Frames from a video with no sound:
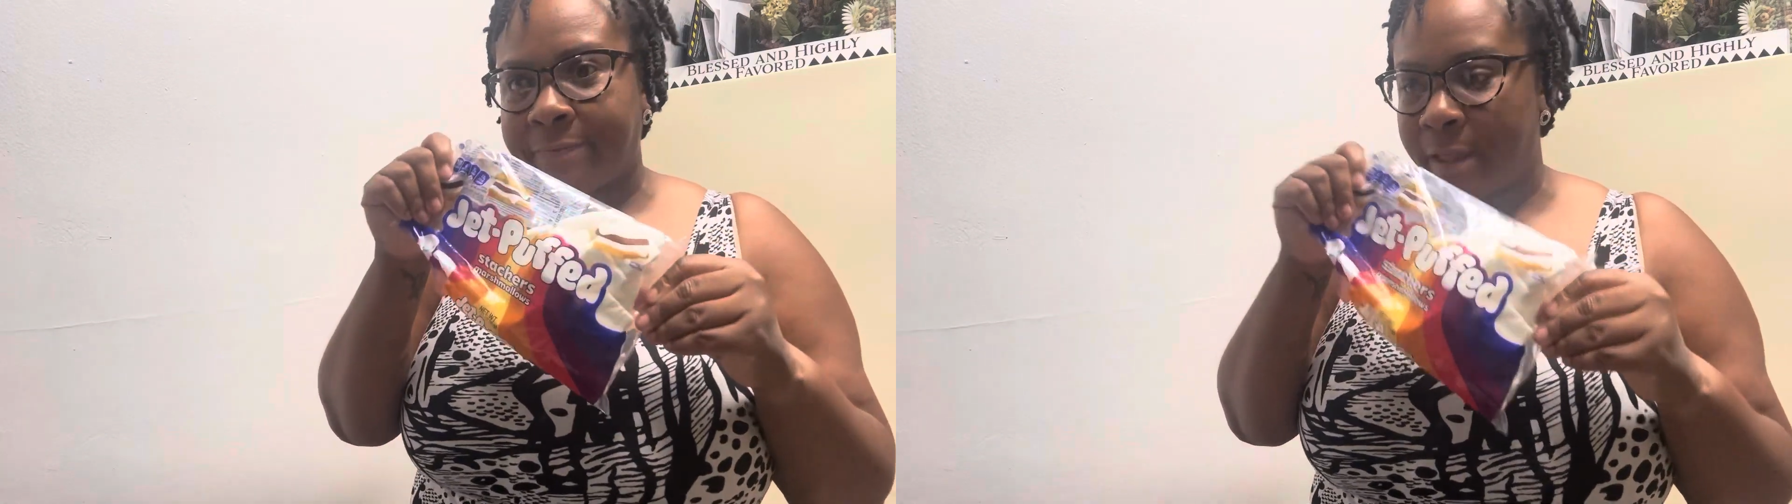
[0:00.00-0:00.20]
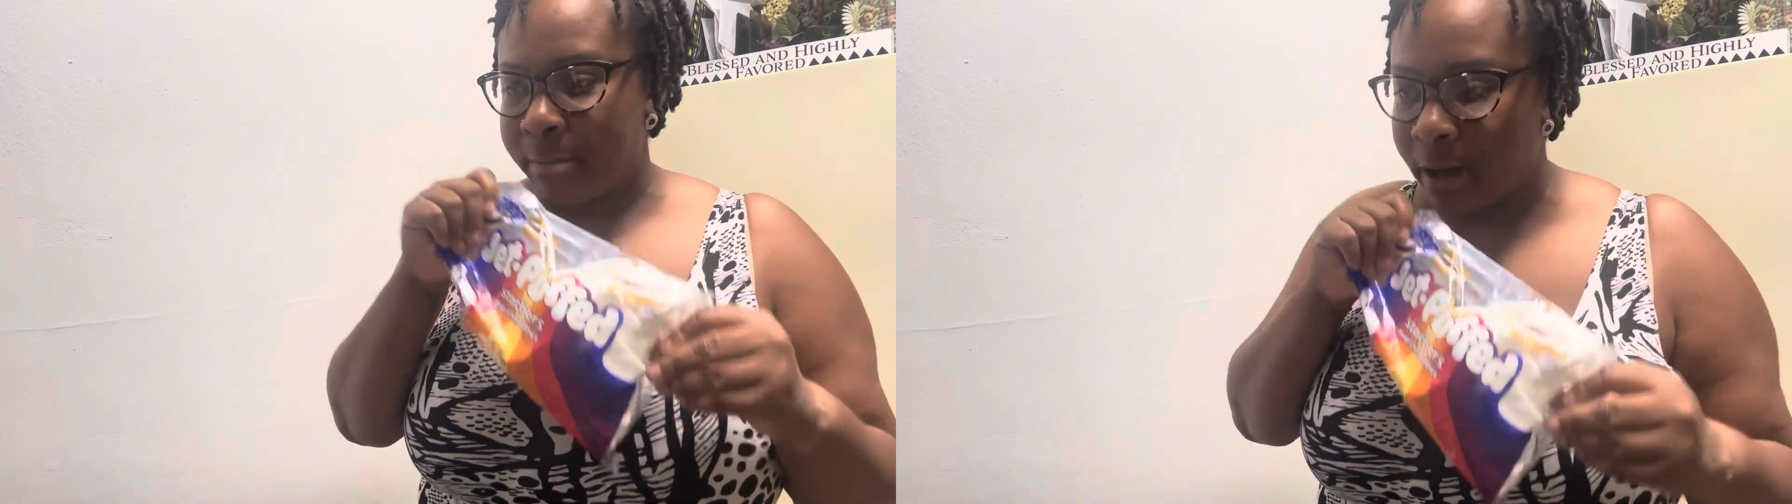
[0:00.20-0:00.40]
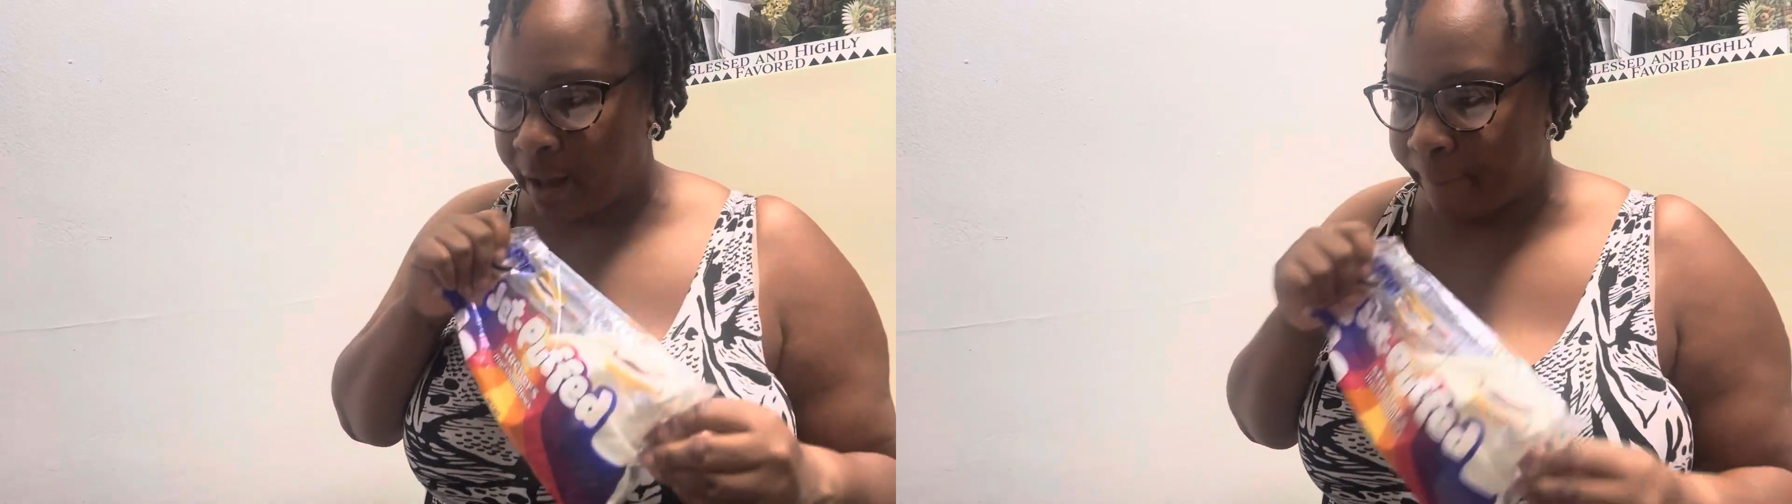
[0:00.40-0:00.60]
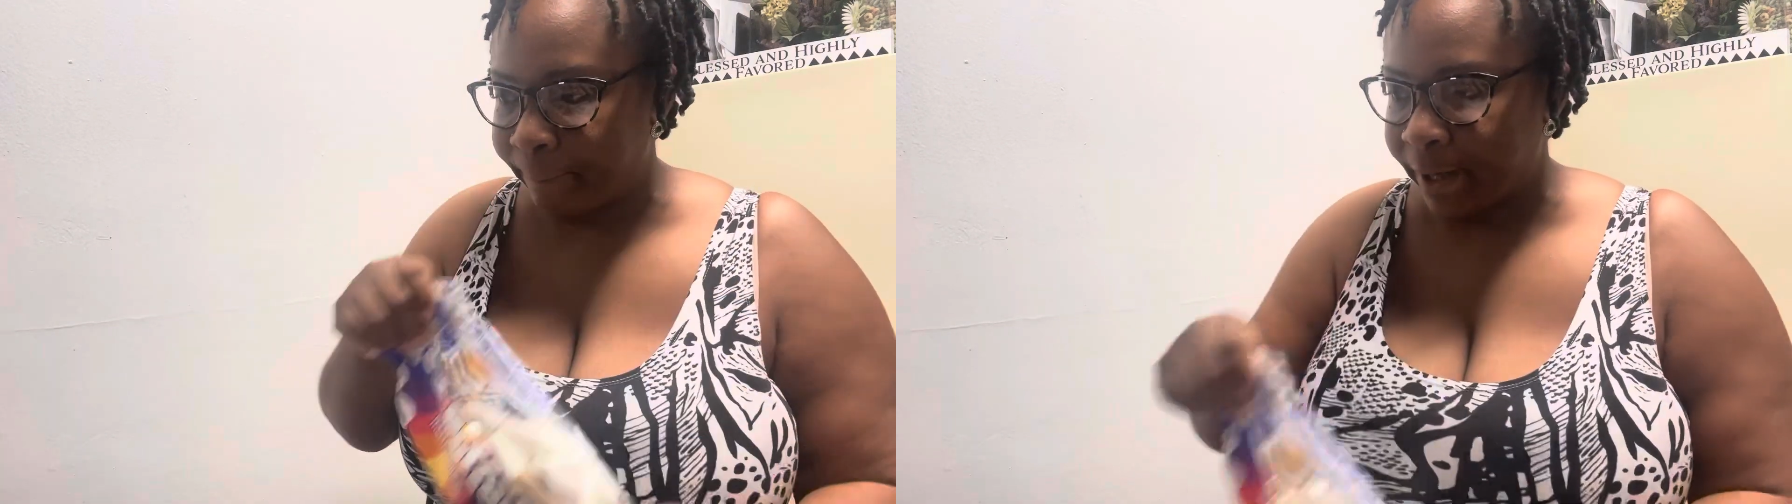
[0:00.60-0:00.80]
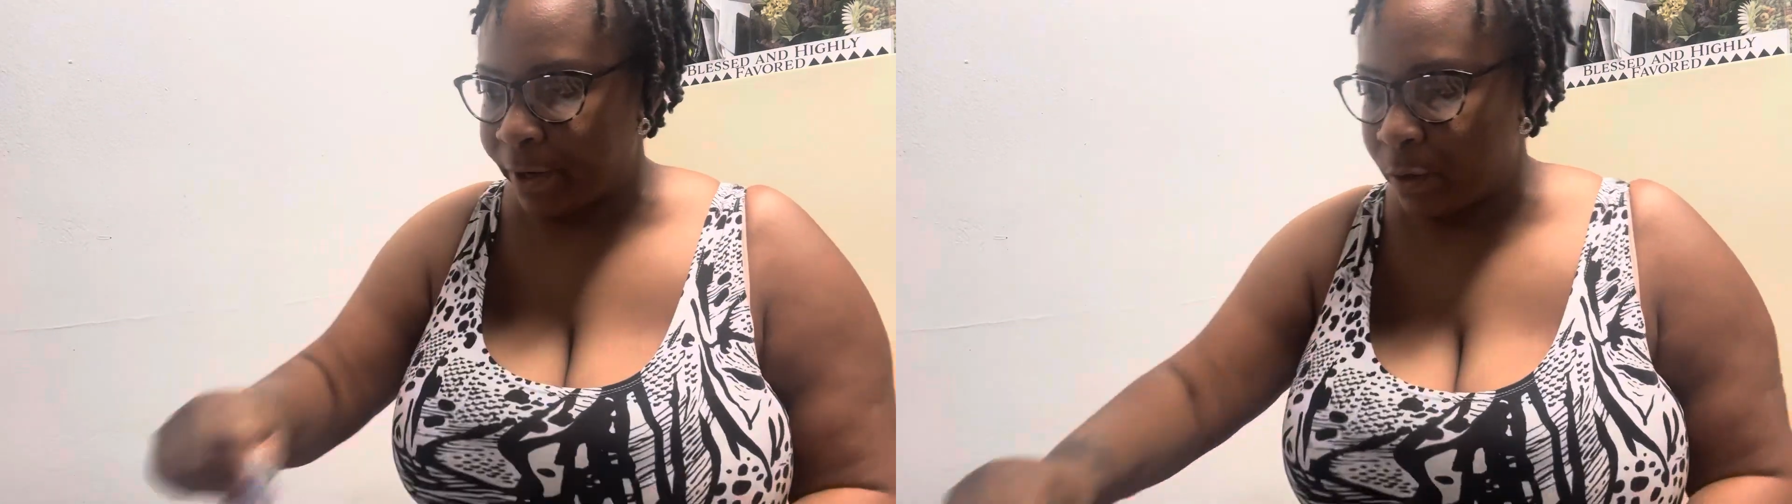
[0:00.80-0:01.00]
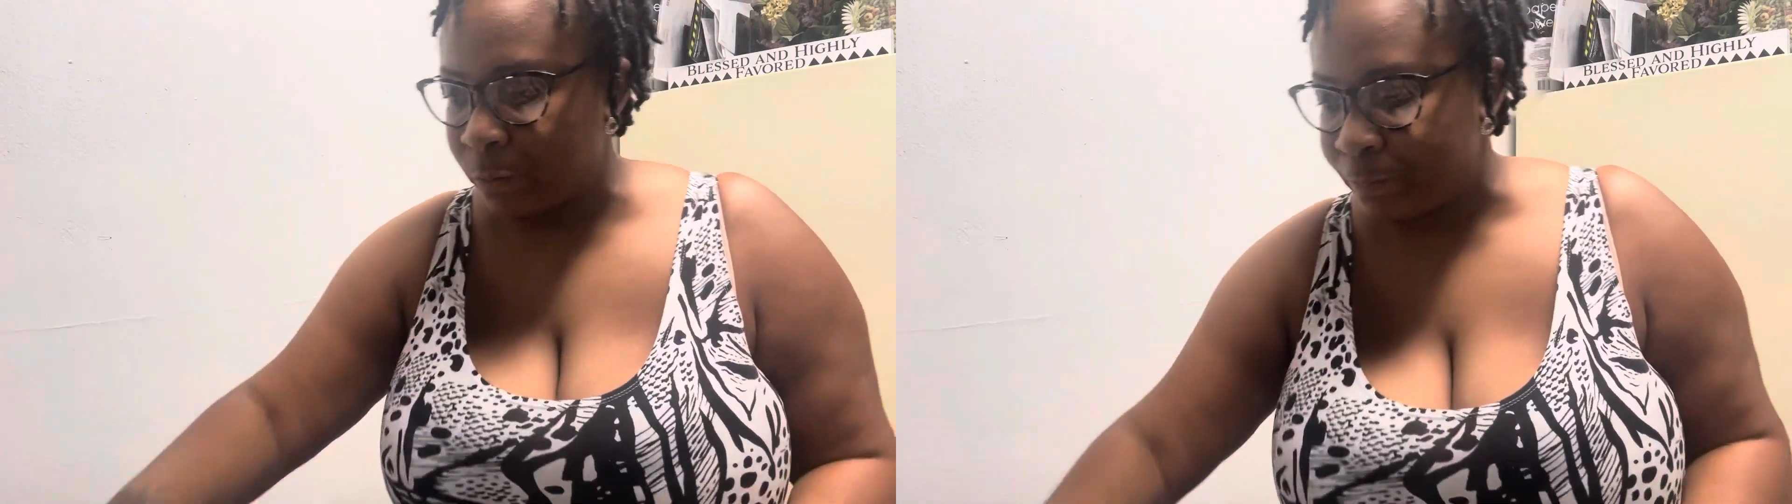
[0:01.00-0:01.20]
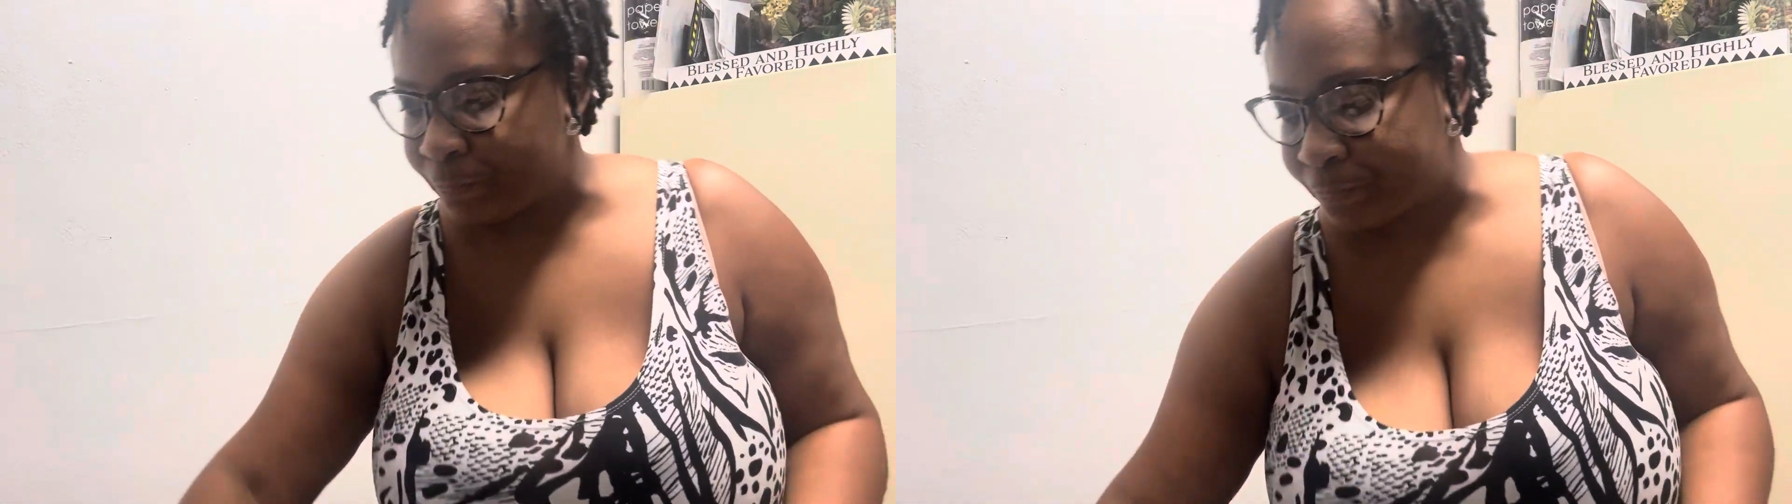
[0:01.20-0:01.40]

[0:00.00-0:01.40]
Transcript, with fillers: them up, you know?